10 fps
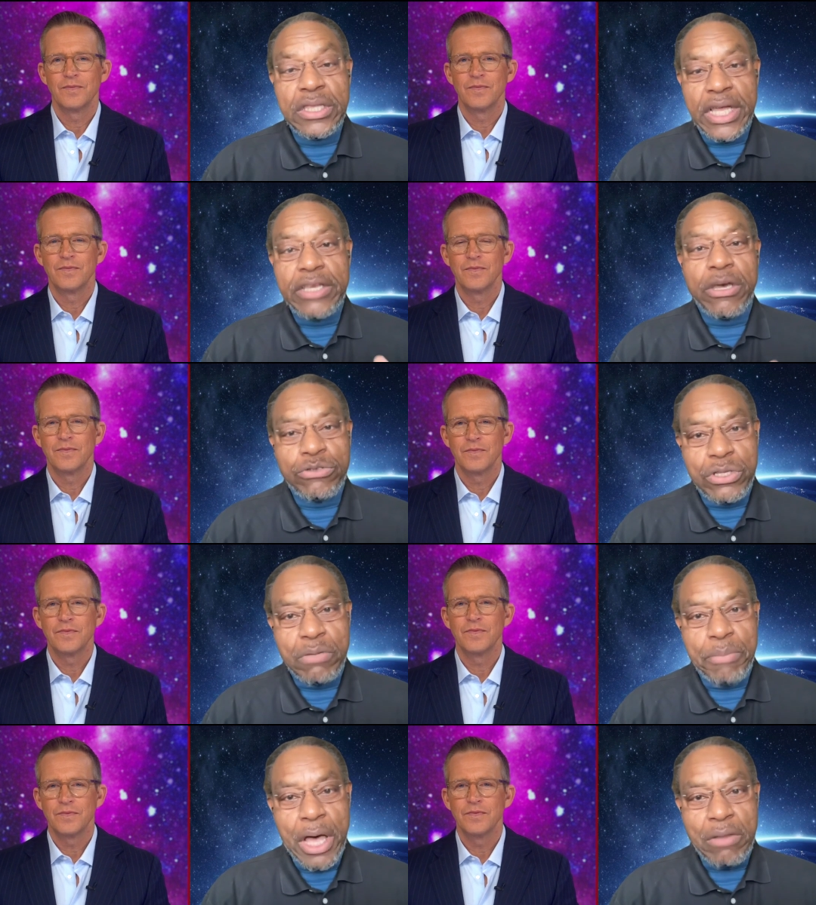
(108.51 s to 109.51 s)
Speaker 1: they'd go to
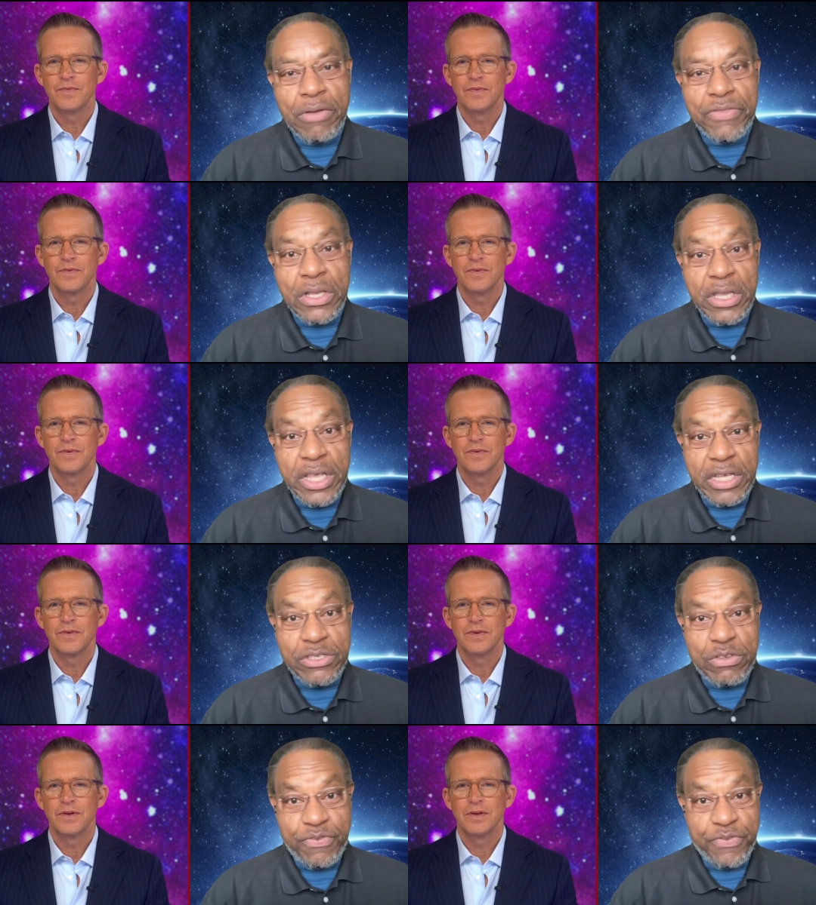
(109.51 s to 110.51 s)
the bottom of the
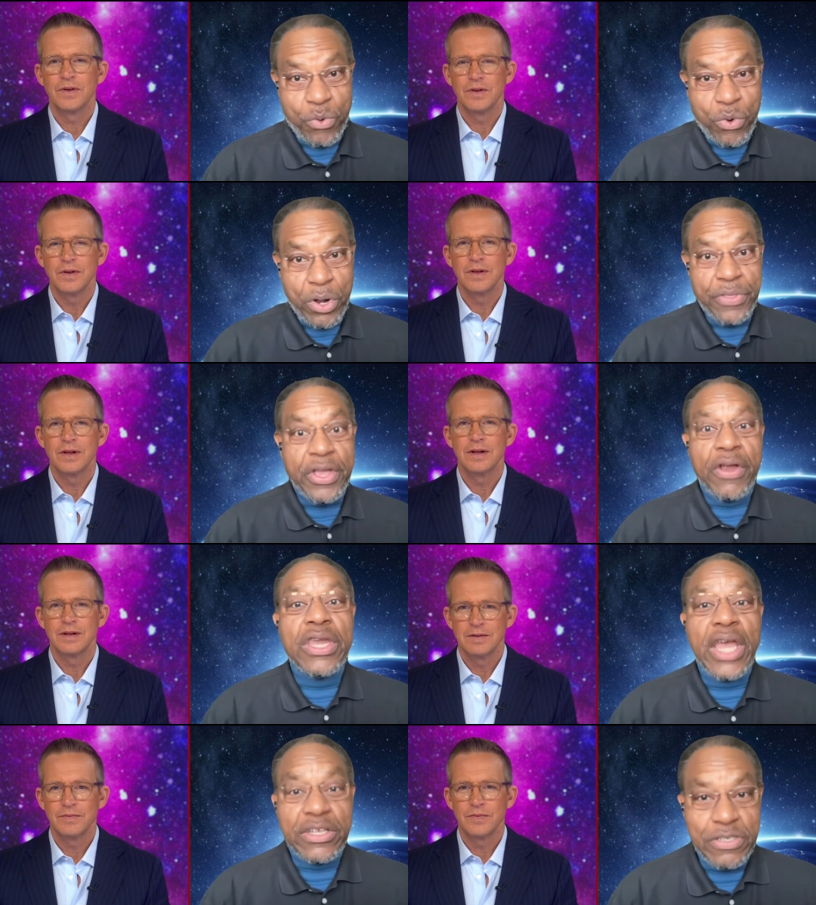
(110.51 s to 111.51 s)
list for their
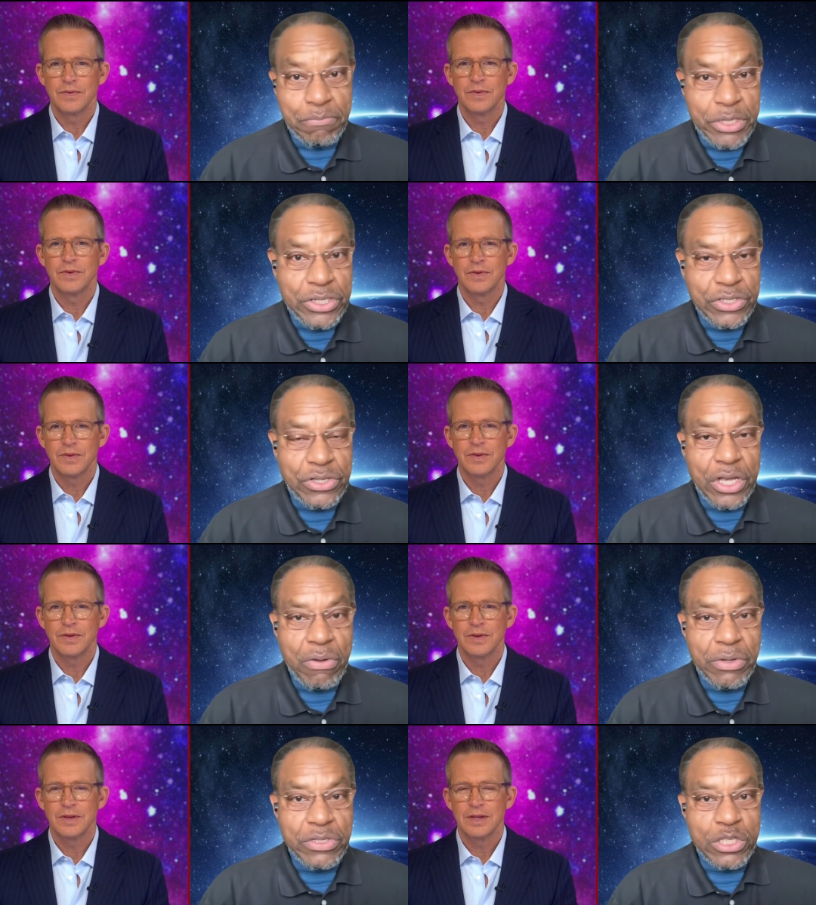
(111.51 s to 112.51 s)
next missions to
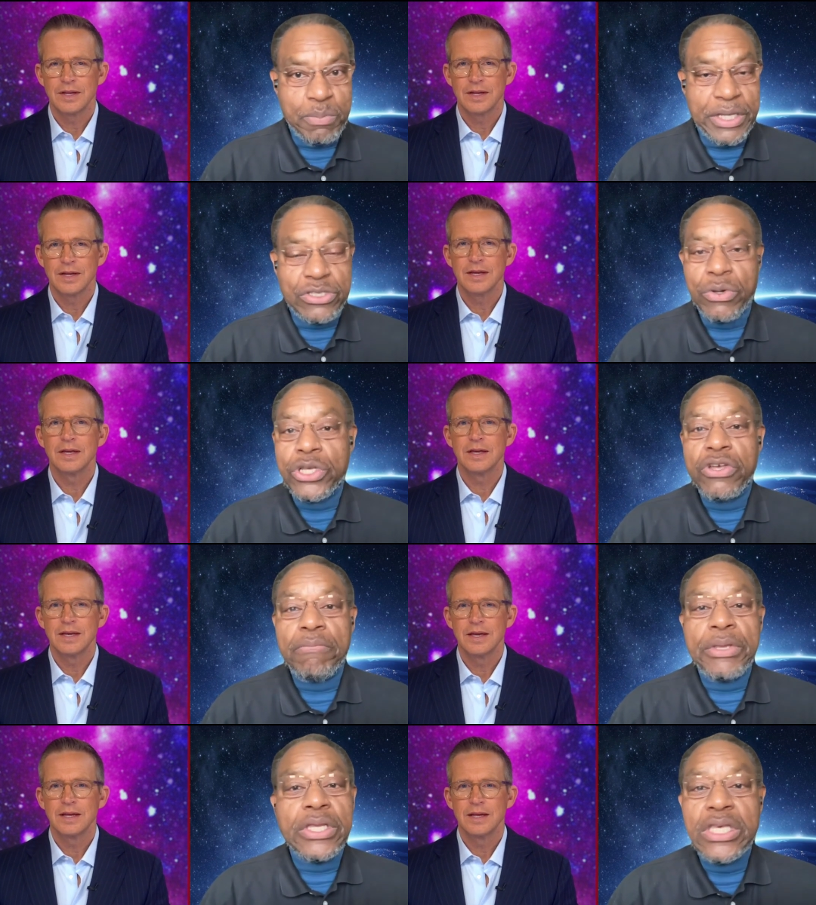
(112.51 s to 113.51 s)
go into space. So it could
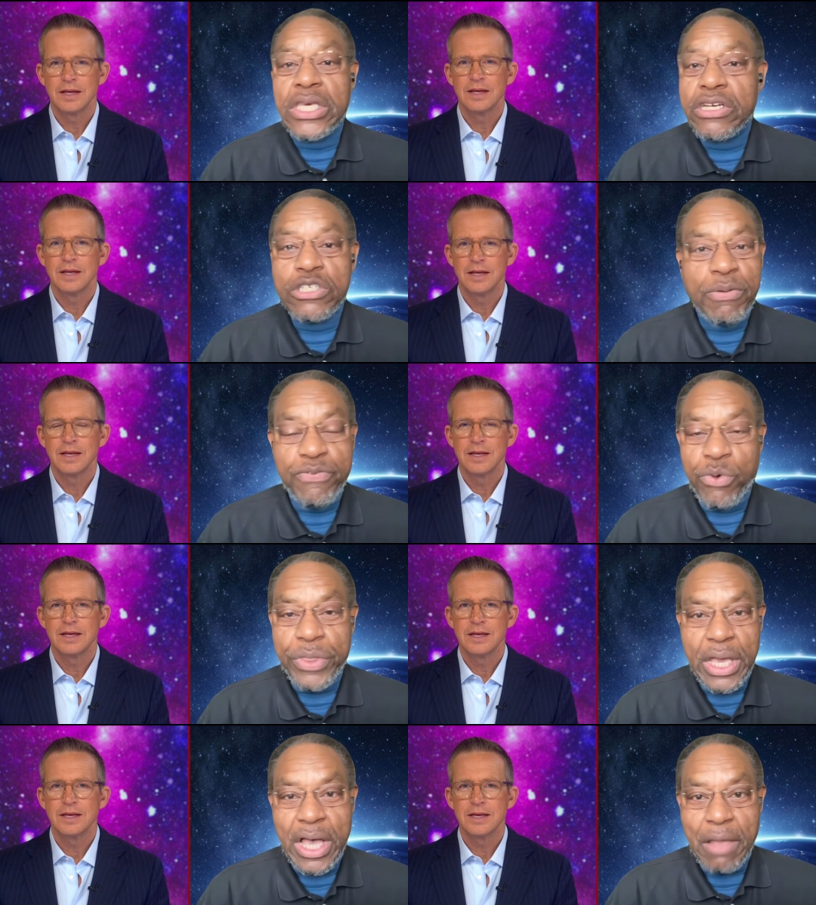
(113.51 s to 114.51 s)
have been years before
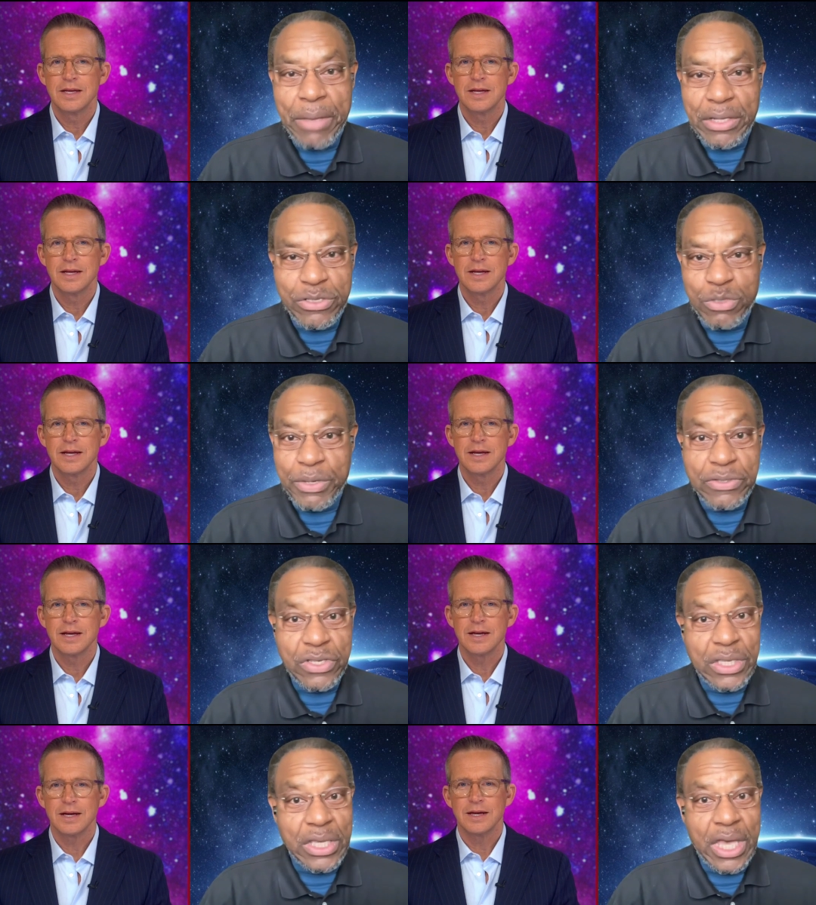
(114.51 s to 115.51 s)
they got back to space
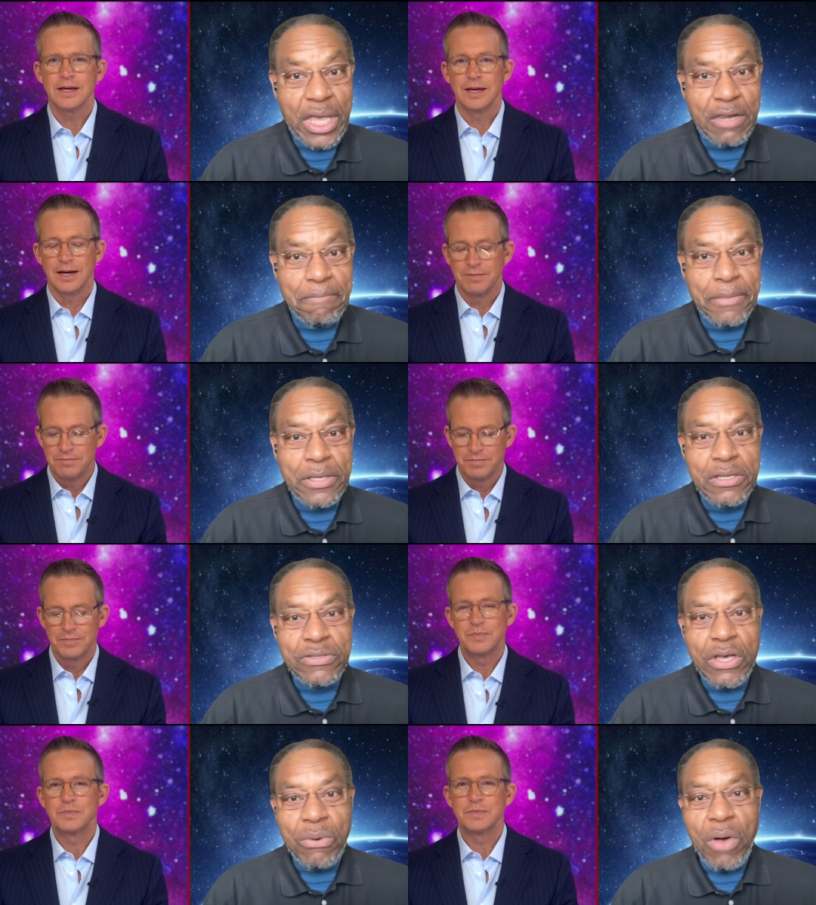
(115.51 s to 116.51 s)
again. Yeah.
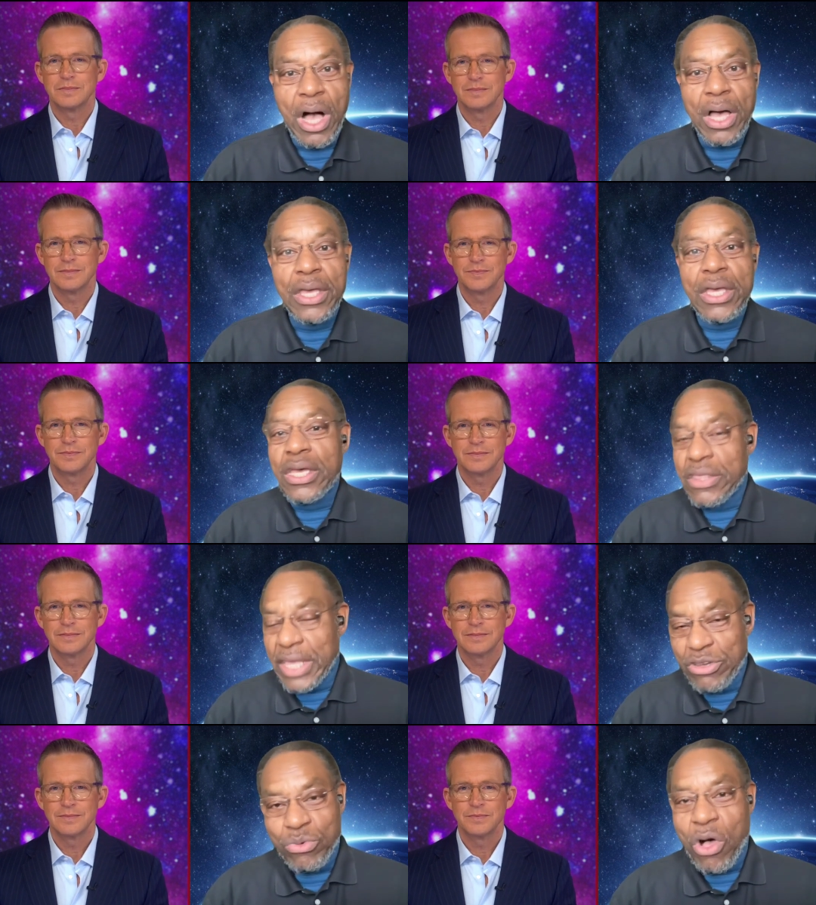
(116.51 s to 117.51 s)
So uh,
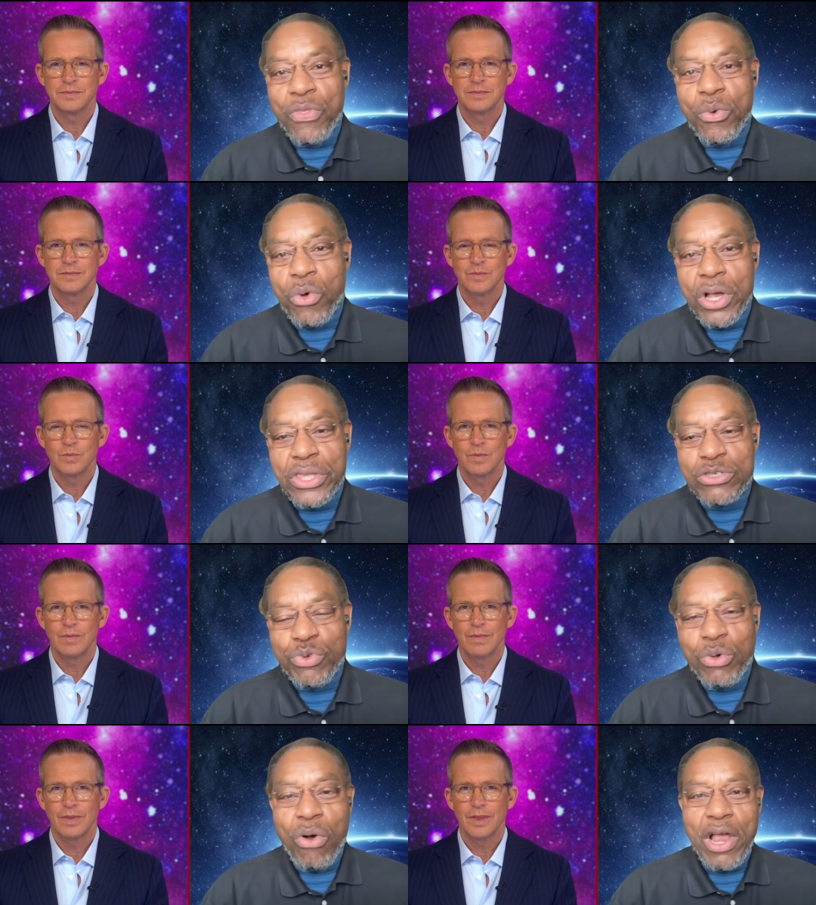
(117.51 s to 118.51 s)
they do all the work that's
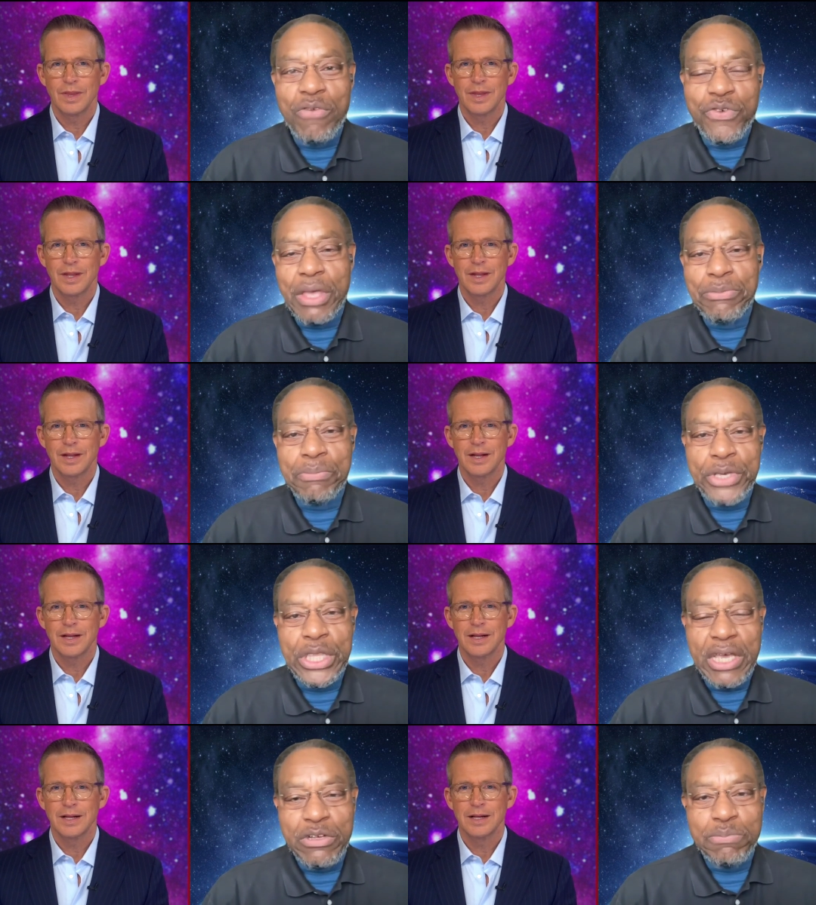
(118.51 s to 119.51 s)
required for them to be
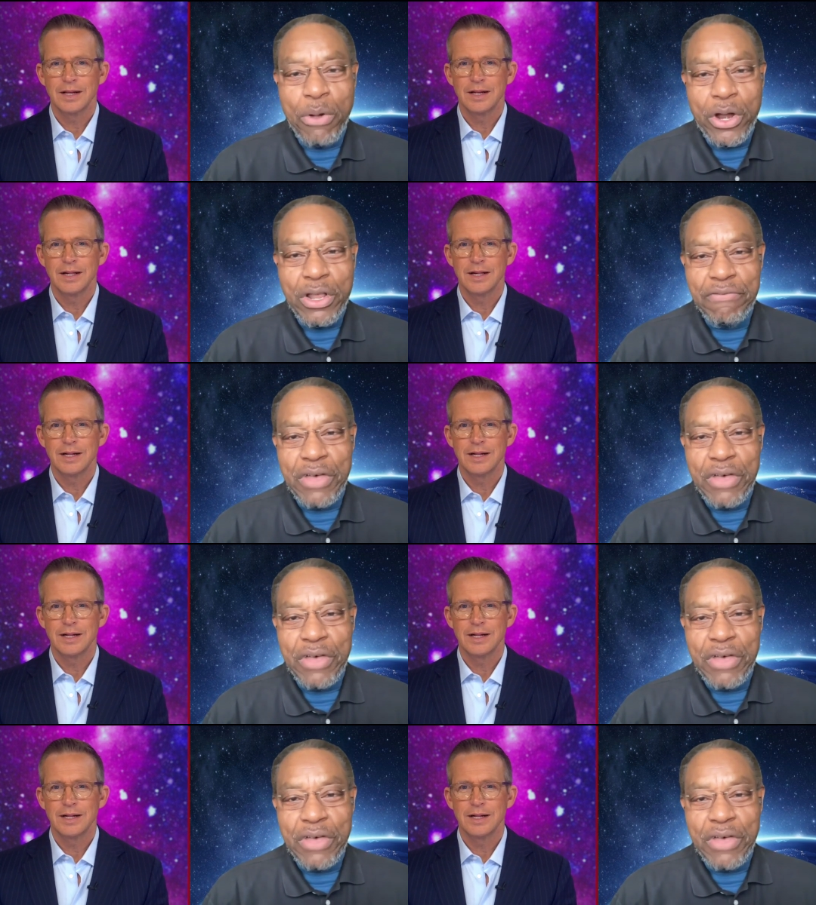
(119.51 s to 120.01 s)
there as part of